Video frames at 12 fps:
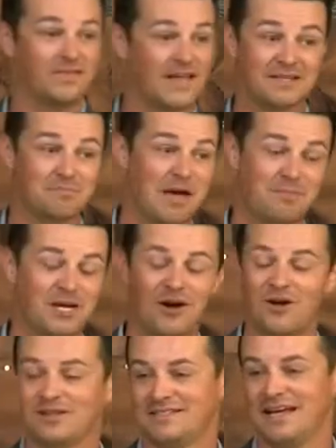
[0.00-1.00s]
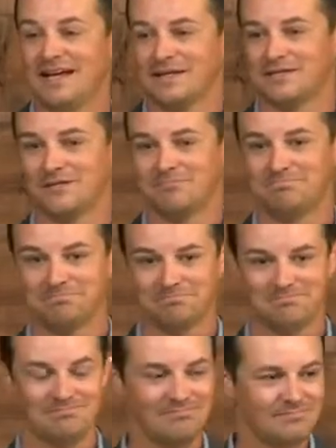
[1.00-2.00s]
That may be all it takes.
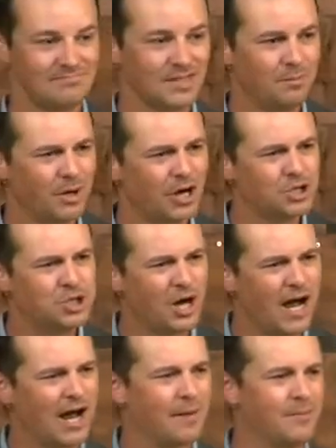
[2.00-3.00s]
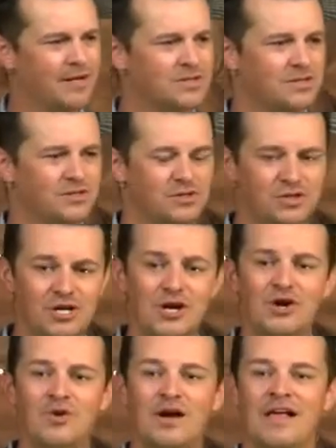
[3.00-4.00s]
But our job is to
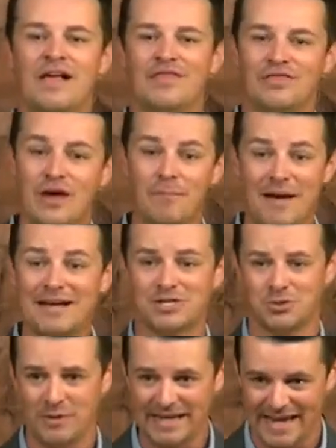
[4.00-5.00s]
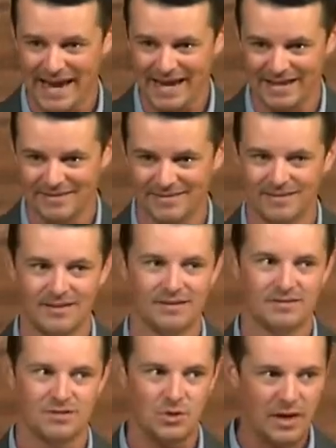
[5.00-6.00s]
do the best we can
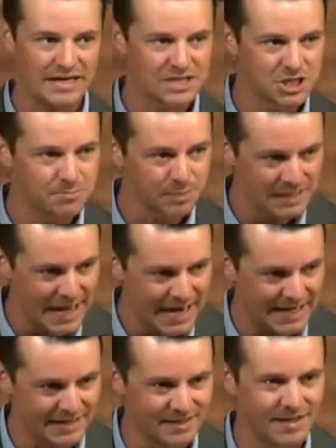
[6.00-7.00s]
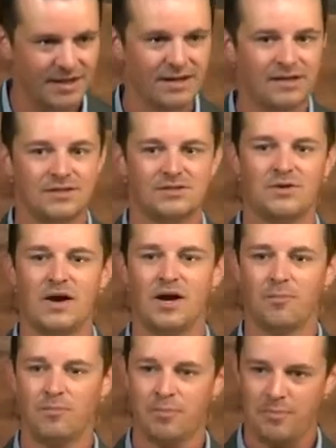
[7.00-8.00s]
to explain, to
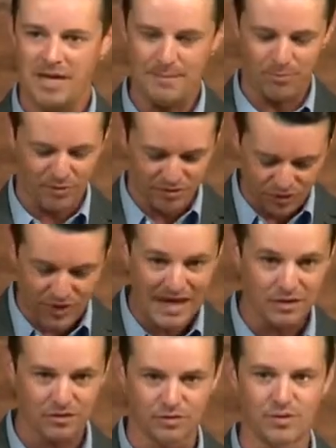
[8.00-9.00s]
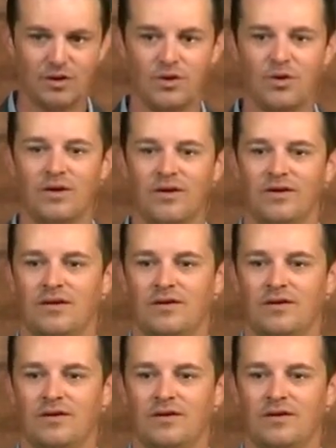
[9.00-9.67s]
help people think through